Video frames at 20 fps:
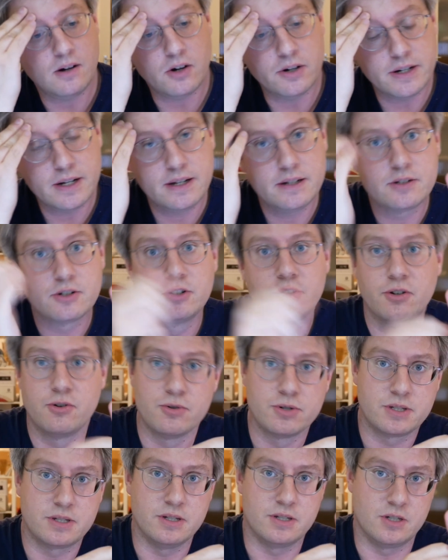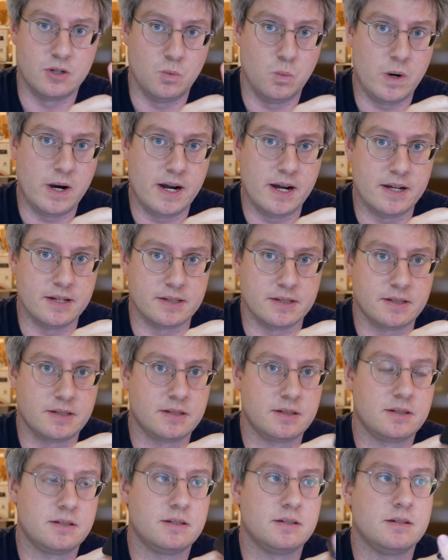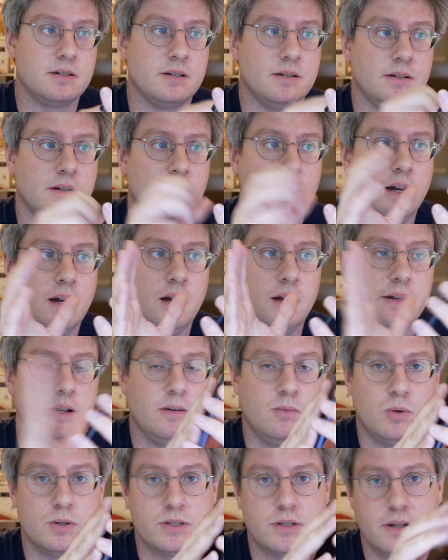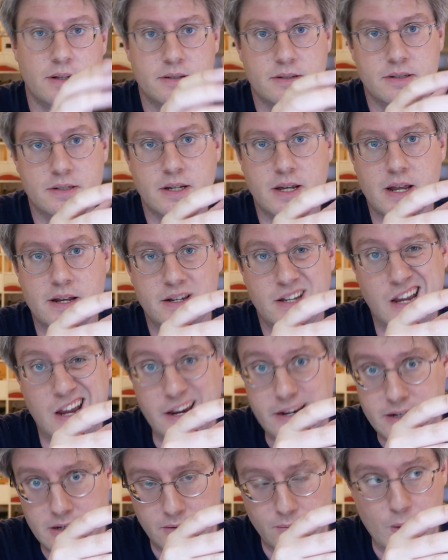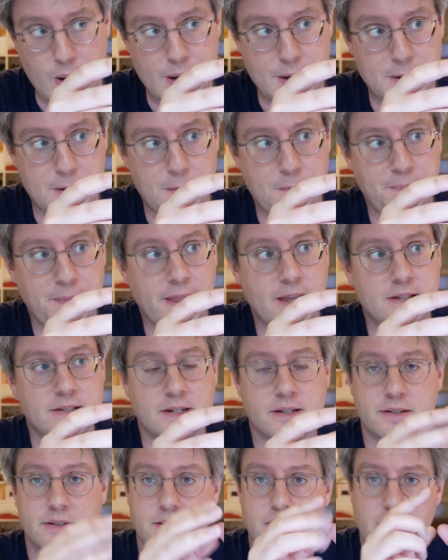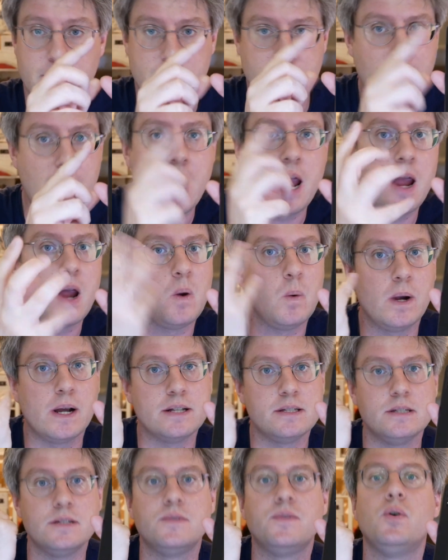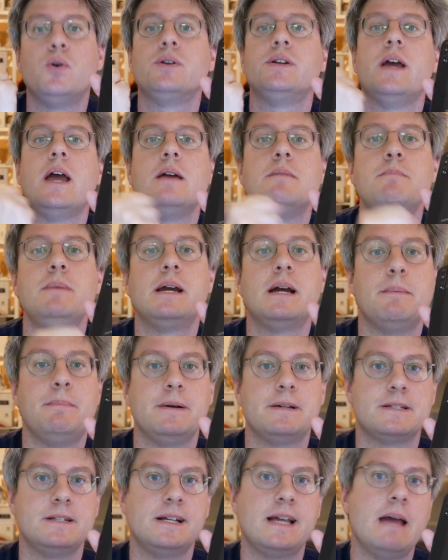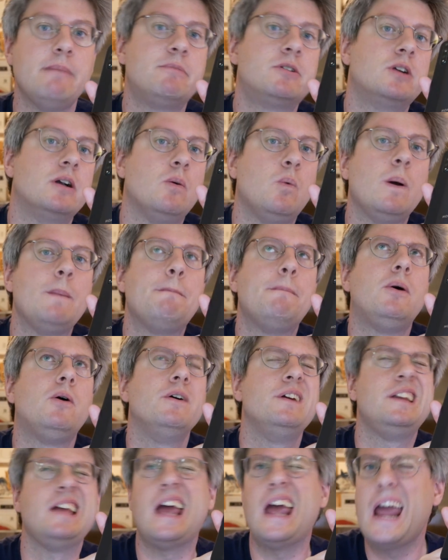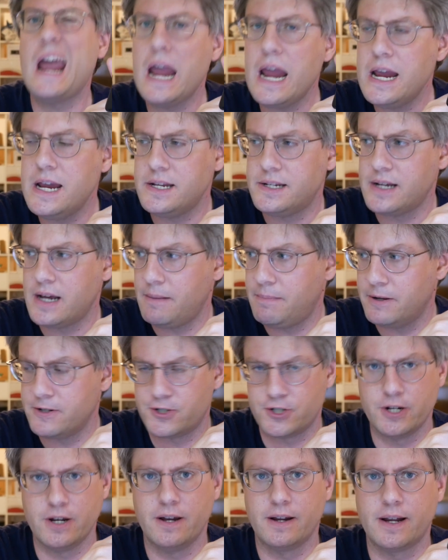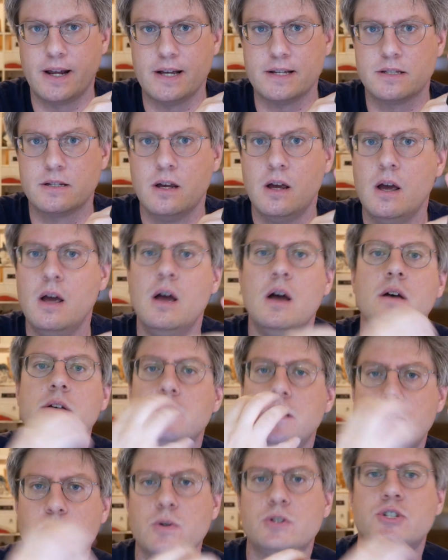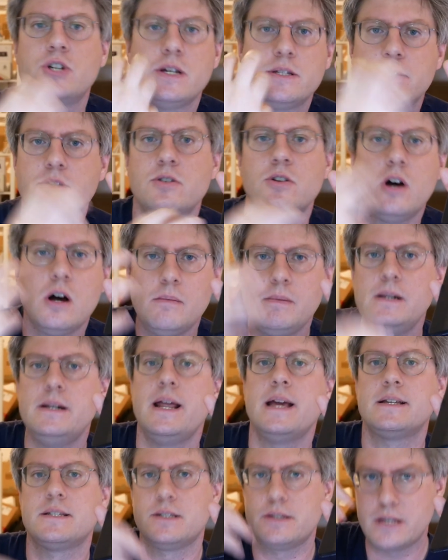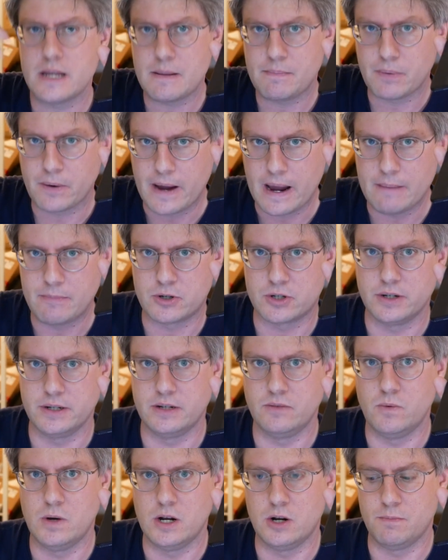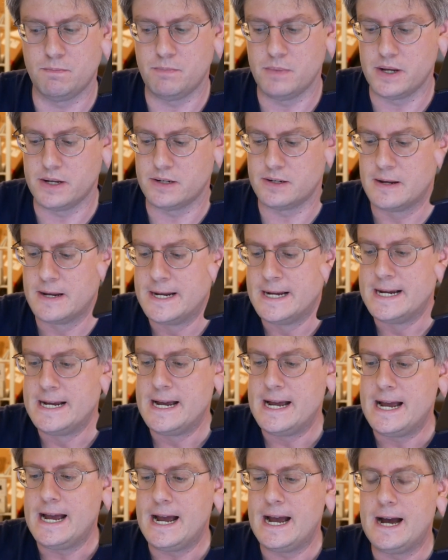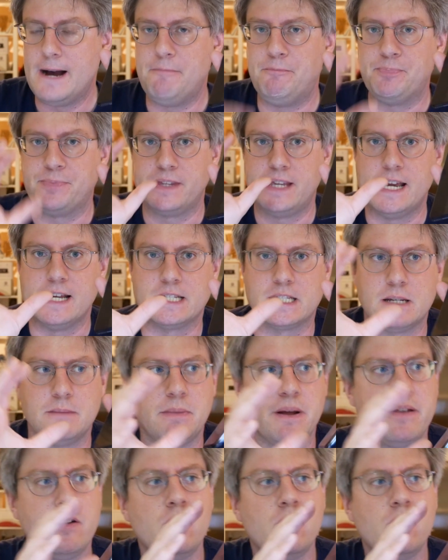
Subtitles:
Honor introduced this device, and I was at the NDA event, and they said, hey, we got this 48 megapixel camera, 1.8 aperture, I guess. This was just the normal next step camera development. Yes, but